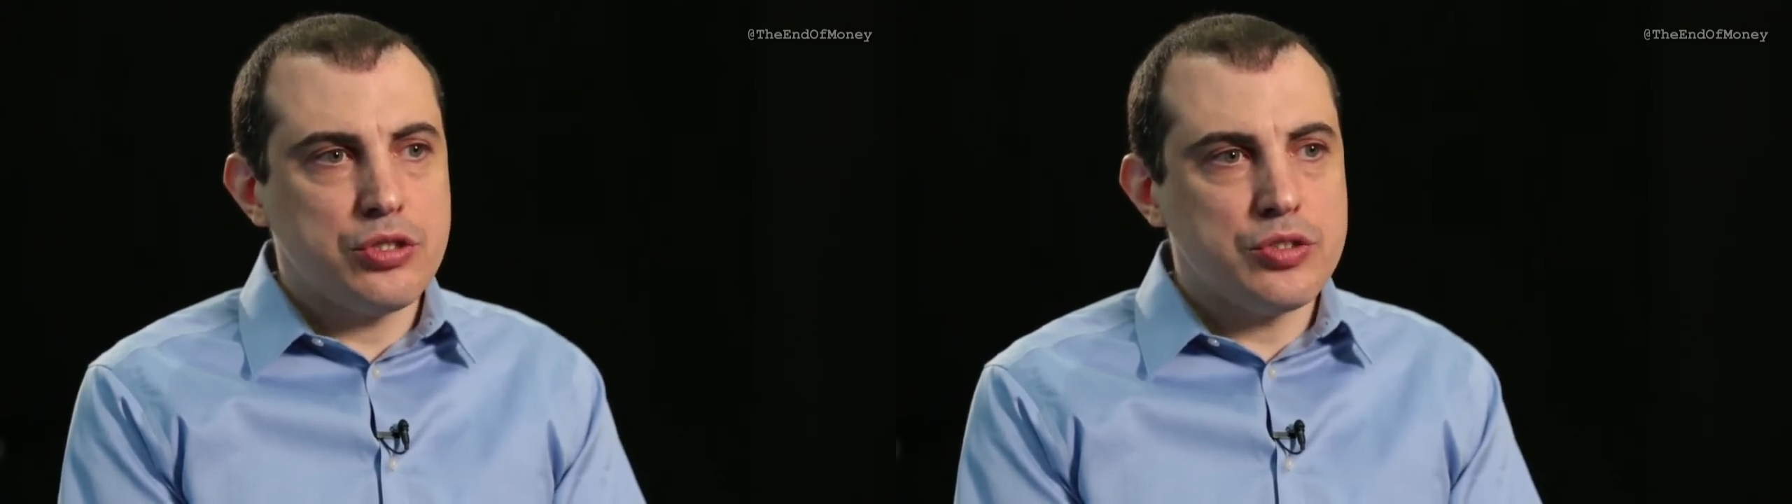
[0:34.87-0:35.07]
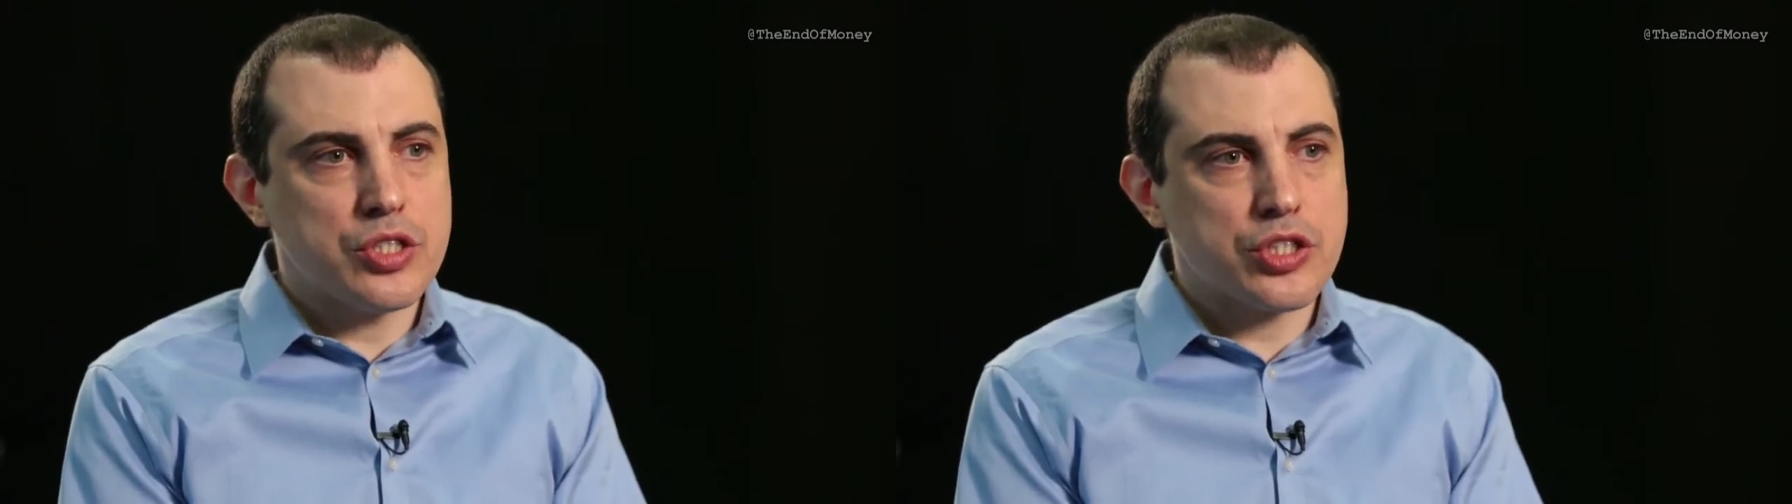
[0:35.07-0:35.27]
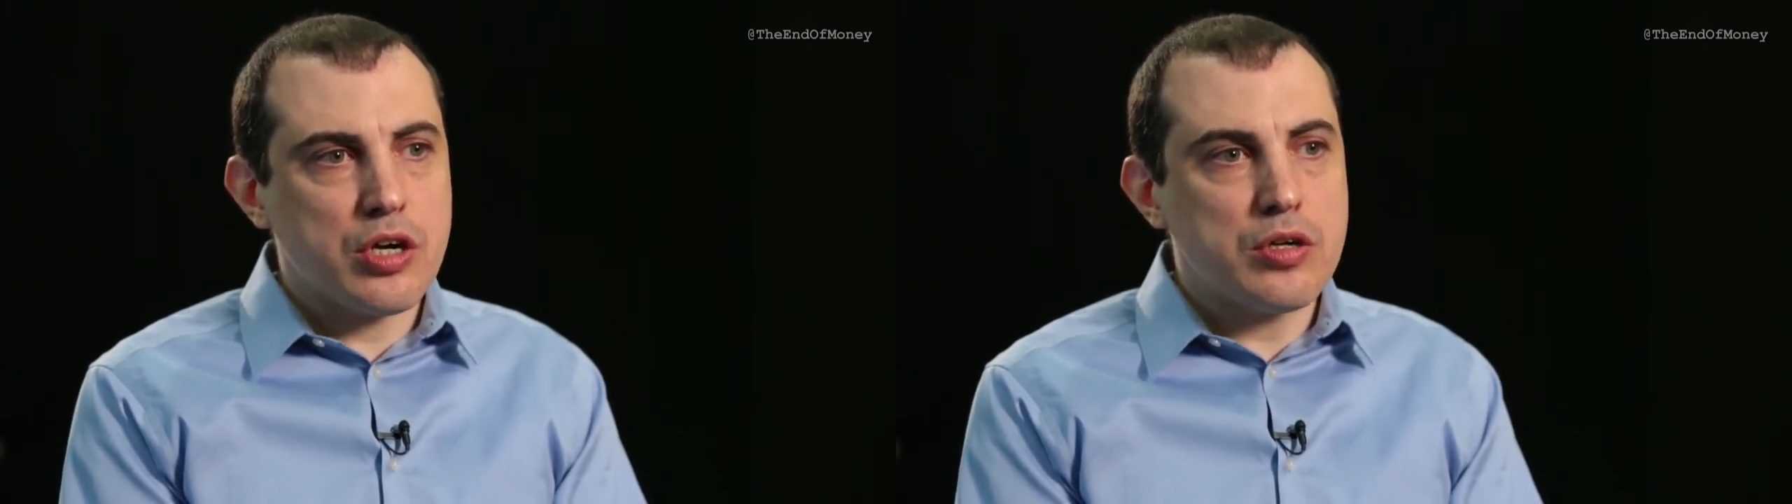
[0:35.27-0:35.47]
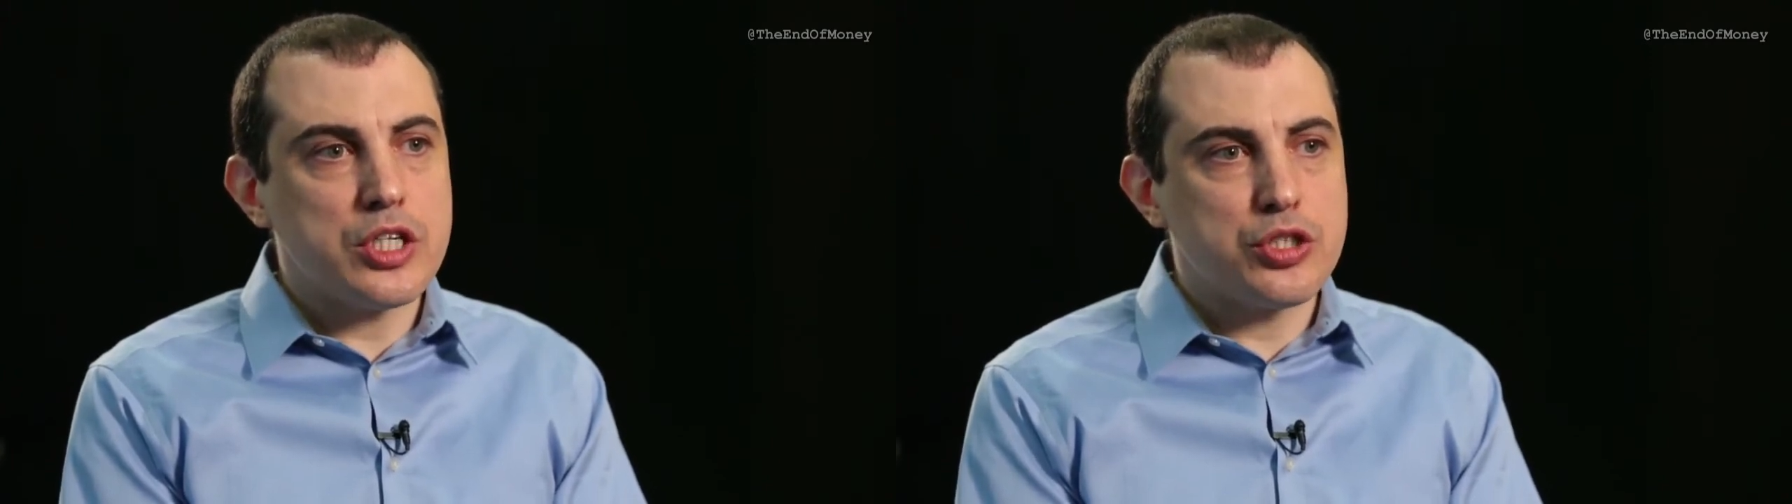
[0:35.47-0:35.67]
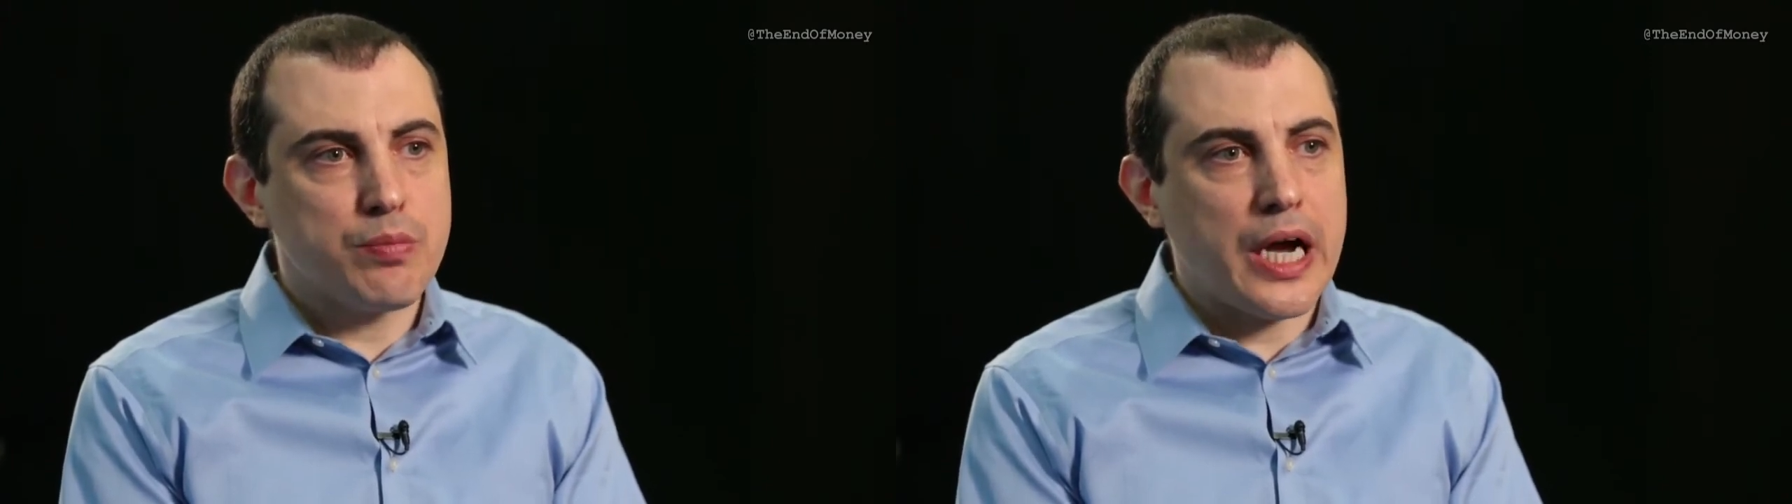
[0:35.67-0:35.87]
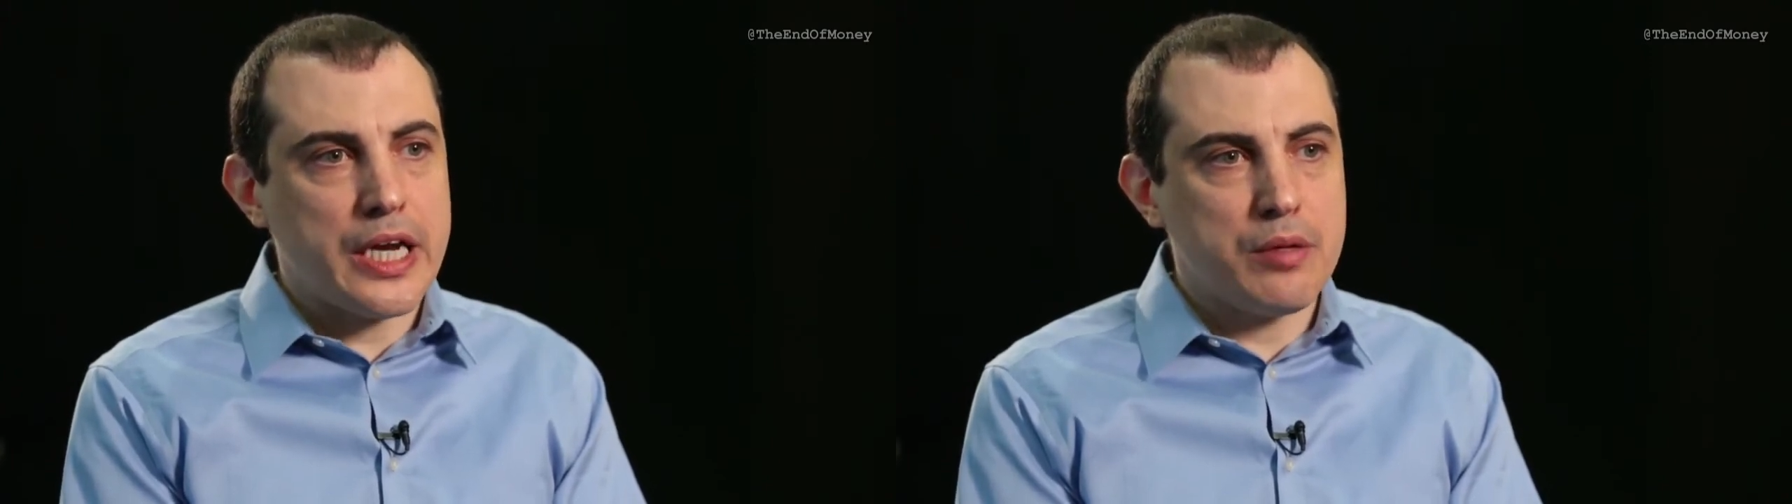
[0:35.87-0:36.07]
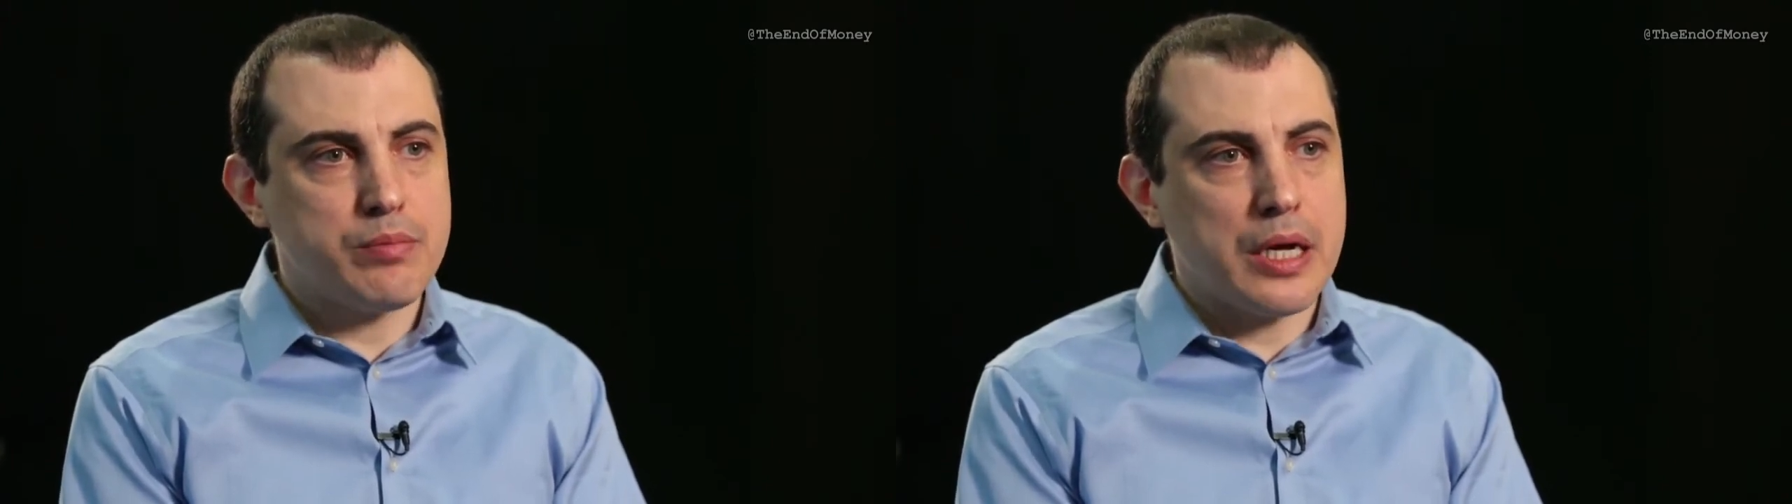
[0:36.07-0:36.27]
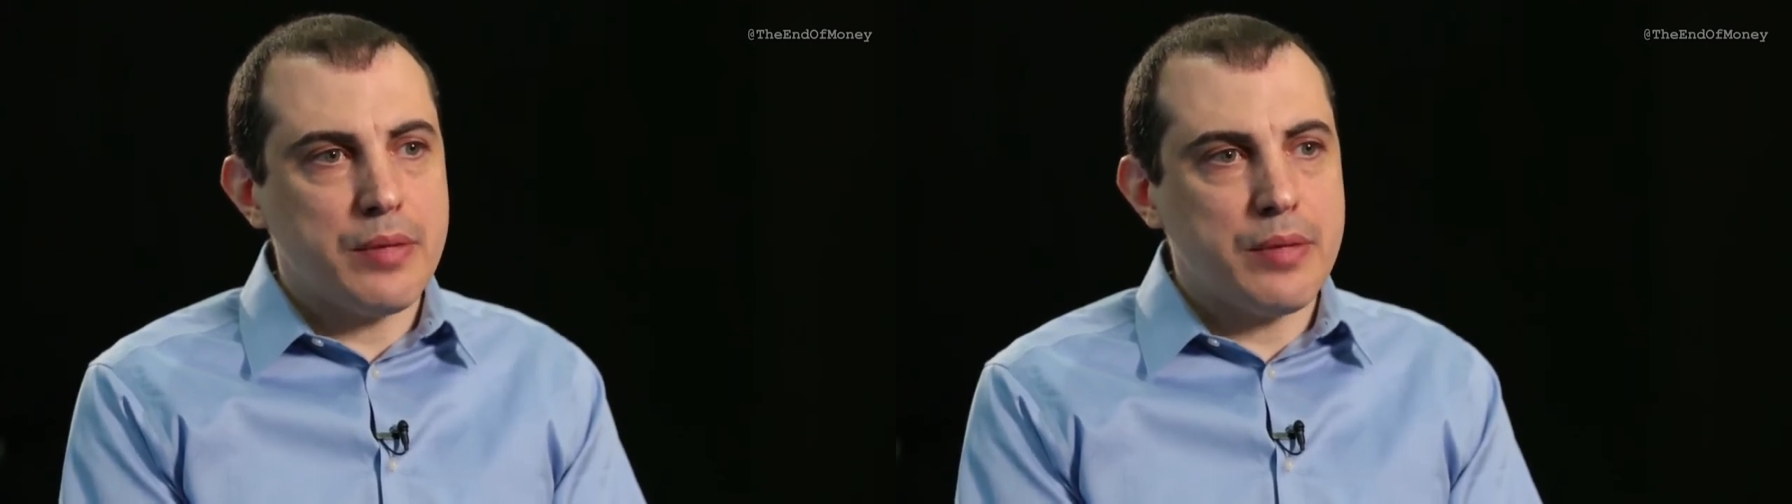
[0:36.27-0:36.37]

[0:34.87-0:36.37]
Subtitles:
to discourage mining by